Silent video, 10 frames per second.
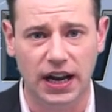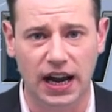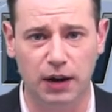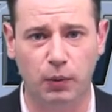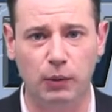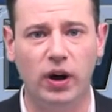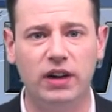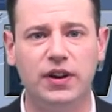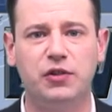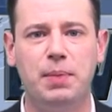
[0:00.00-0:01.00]
And when one
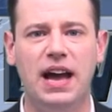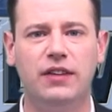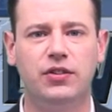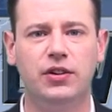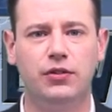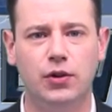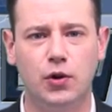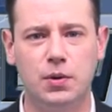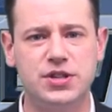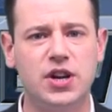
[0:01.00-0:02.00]
of us passes,
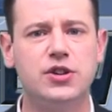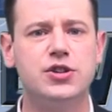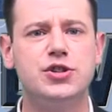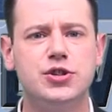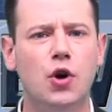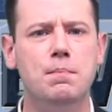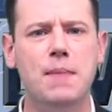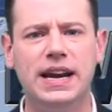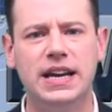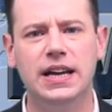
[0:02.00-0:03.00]
who has touched so
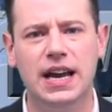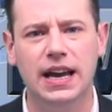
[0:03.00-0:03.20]
many,